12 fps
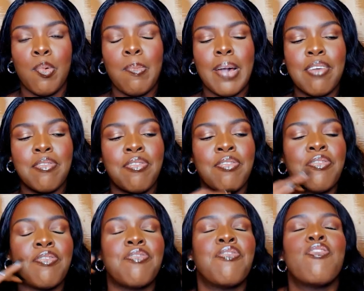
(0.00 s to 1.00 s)
but my
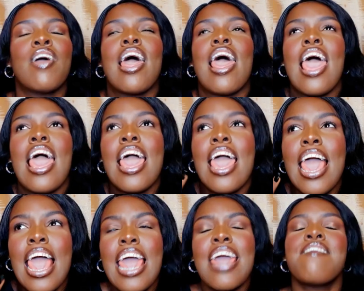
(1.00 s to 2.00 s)

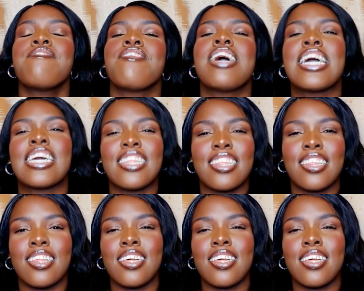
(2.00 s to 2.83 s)
favorite